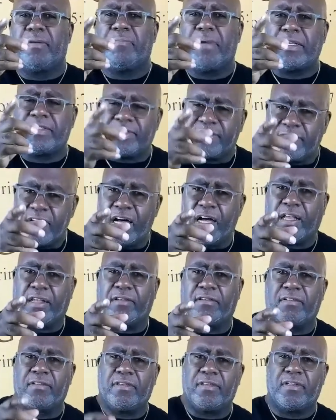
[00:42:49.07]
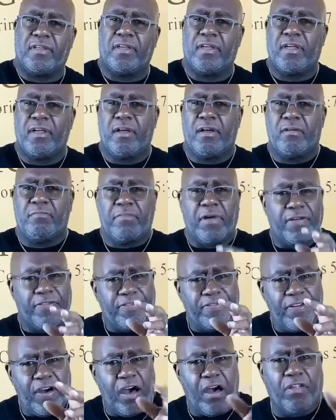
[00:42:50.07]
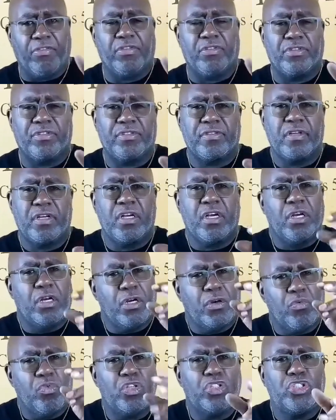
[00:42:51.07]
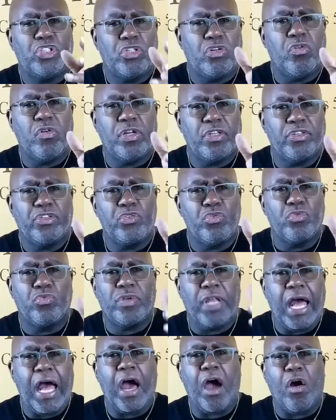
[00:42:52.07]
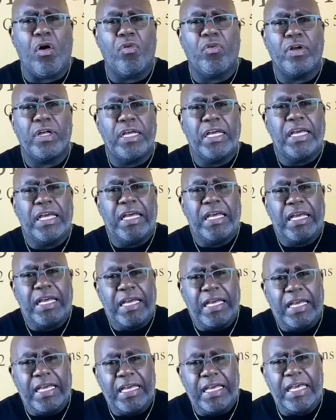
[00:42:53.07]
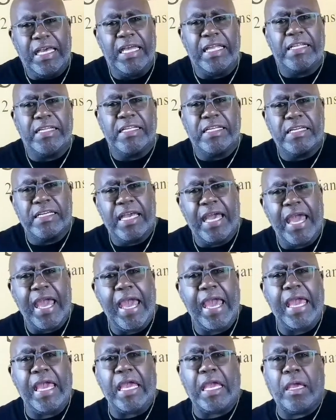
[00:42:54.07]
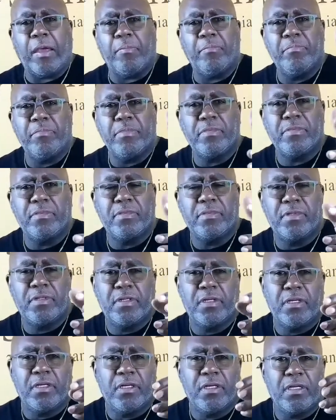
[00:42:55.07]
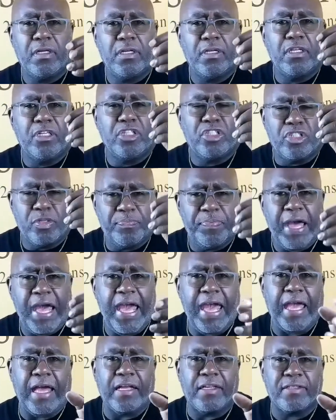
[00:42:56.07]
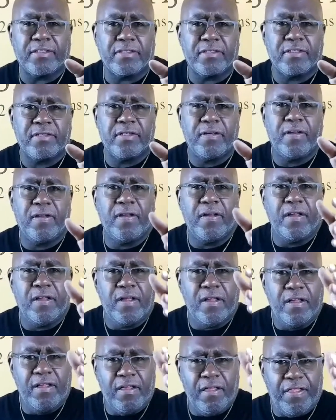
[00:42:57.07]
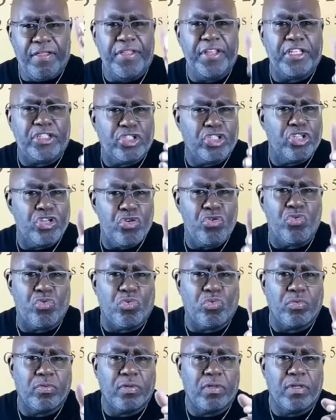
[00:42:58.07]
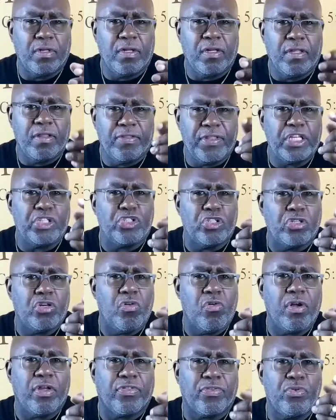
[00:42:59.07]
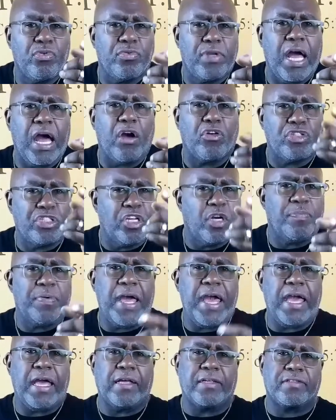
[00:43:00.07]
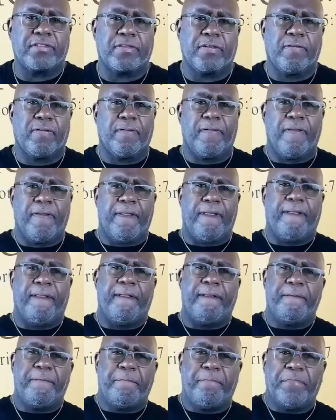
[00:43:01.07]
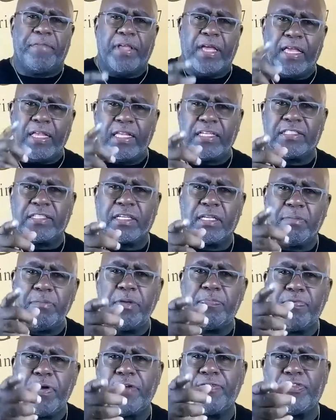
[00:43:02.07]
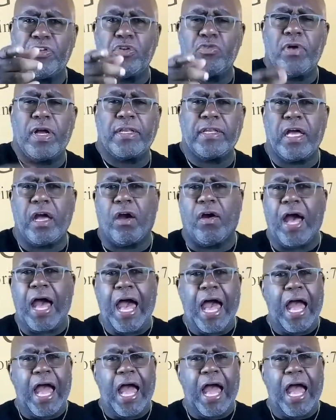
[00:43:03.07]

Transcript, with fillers: my son, my fathers, what you're going through now, it came to pass. This too that you're going through now shall pass. And listen, let me pray for you right now.